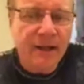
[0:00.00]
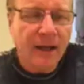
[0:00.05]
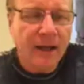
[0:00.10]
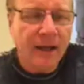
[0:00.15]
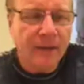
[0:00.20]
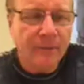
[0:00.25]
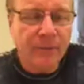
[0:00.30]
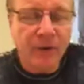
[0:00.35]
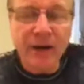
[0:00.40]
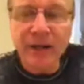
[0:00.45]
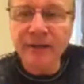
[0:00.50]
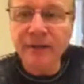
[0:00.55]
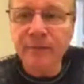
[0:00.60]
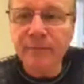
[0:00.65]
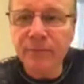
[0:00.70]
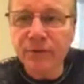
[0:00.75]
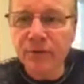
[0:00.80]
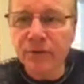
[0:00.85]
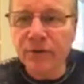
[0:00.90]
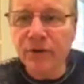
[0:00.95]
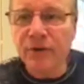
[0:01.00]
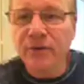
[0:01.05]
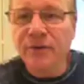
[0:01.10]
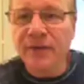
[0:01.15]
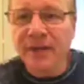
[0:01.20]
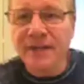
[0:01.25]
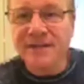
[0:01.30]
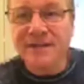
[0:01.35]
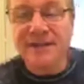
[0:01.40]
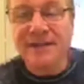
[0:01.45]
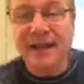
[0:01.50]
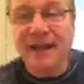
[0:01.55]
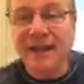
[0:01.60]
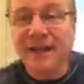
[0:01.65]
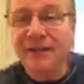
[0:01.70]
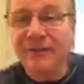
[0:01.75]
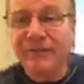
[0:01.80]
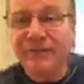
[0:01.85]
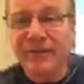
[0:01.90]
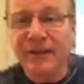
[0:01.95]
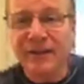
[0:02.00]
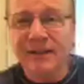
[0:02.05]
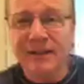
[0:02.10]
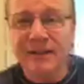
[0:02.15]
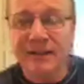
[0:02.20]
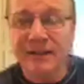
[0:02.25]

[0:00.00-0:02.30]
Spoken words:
And Brandon Bruno, a nice Italian fella,